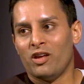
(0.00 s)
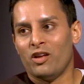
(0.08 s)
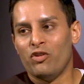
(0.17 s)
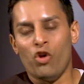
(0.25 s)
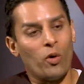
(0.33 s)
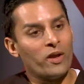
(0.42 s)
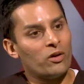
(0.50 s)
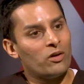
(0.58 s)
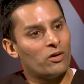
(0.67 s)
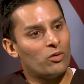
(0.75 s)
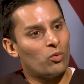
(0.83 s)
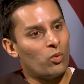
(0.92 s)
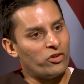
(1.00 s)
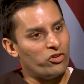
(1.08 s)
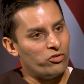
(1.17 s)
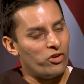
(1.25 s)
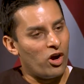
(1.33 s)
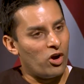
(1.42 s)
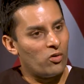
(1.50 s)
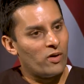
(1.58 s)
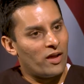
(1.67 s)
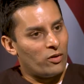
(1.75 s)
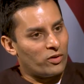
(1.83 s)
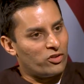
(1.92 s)
knowing what you know
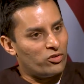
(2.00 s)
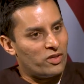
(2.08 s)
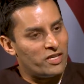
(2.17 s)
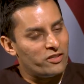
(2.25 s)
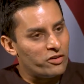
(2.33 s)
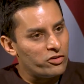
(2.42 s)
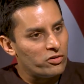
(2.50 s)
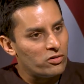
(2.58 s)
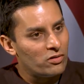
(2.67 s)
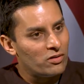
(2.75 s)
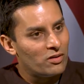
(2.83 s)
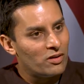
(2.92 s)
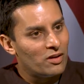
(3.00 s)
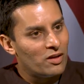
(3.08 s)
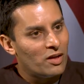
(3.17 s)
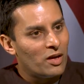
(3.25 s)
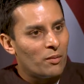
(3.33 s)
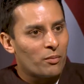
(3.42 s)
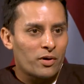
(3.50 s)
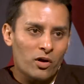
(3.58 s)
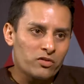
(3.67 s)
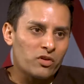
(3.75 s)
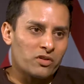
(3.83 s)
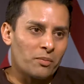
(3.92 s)
and what you need to do, but
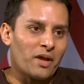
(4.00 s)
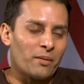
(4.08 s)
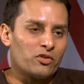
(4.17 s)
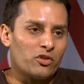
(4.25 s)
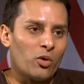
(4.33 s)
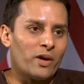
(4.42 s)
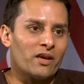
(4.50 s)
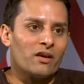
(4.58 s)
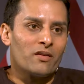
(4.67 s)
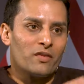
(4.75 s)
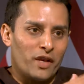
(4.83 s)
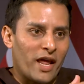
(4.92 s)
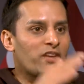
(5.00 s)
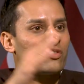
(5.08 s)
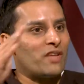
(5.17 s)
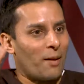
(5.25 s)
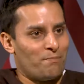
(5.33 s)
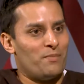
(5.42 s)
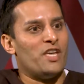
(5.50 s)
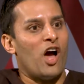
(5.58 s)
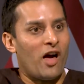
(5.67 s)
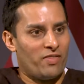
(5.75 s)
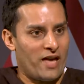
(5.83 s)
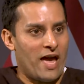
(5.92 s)
also sometimes knowing the next step
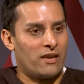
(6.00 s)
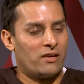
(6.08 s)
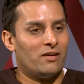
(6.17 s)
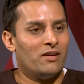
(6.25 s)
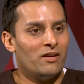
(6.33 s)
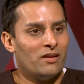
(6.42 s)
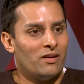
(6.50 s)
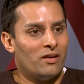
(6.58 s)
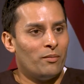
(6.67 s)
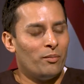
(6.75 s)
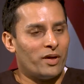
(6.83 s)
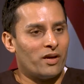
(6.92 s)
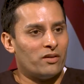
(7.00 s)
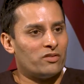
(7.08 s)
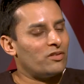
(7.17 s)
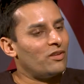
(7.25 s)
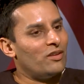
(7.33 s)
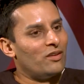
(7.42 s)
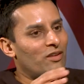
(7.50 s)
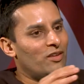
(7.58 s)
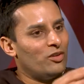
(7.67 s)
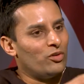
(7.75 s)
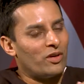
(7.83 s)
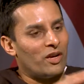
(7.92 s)
beyond that, because
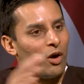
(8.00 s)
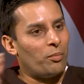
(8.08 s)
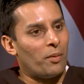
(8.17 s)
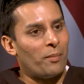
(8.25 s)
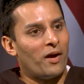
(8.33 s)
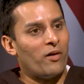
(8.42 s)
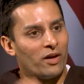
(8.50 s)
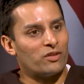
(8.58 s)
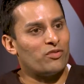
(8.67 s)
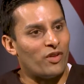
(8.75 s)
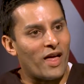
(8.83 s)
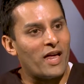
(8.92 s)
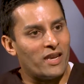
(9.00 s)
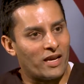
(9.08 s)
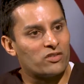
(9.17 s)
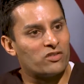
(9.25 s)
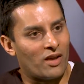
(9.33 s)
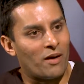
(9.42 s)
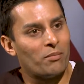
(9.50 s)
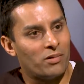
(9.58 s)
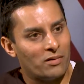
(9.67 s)
you can help prepare us for that next step.